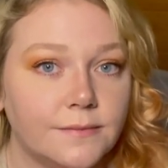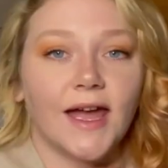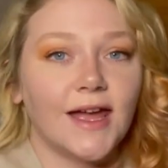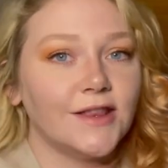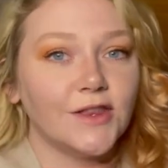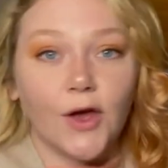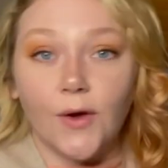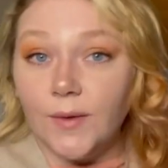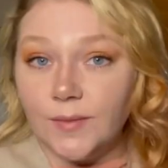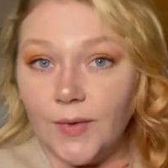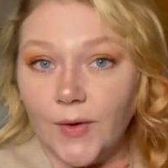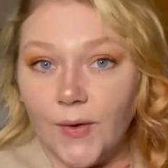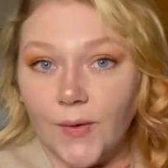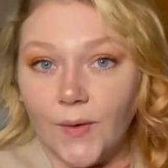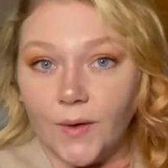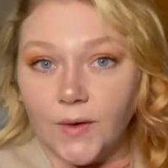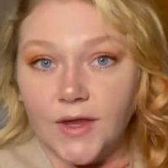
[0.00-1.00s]
And lo and
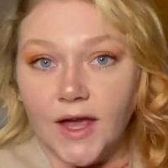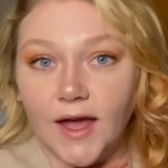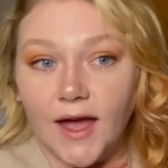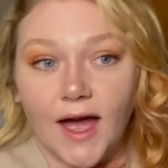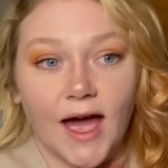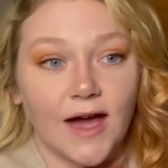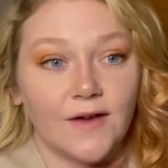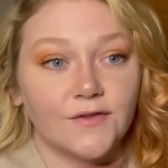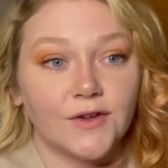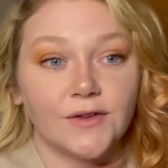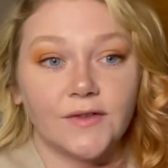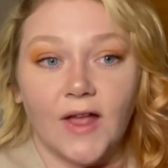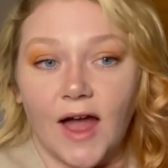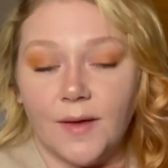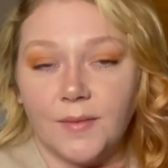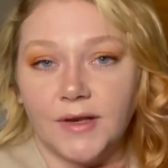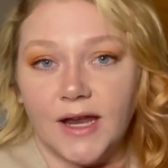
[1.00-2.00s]
behold, After
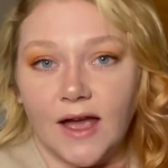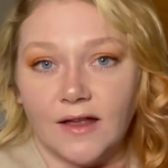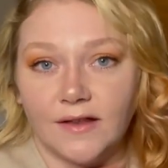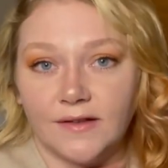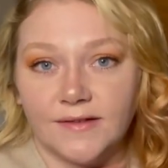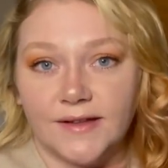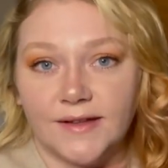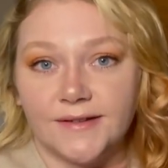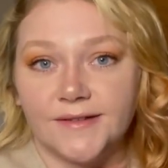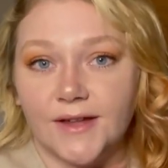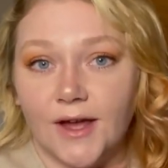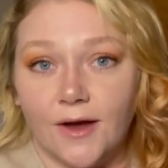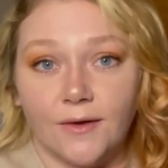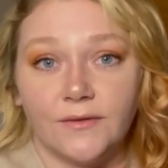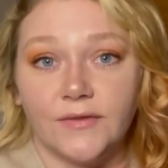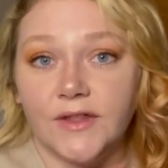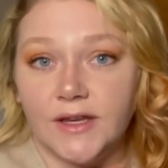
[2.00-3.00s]
lab analysis
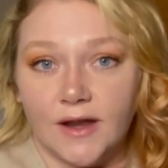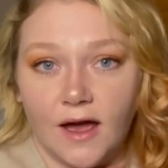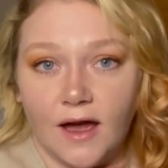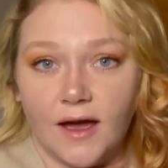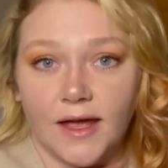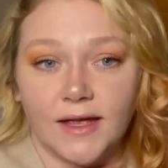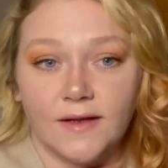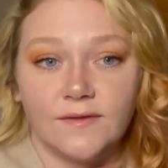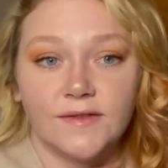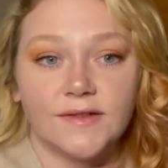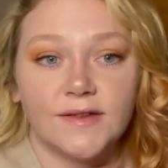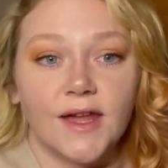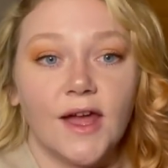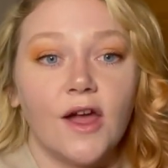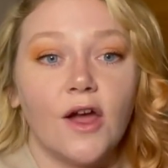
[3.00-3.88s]
of the knives,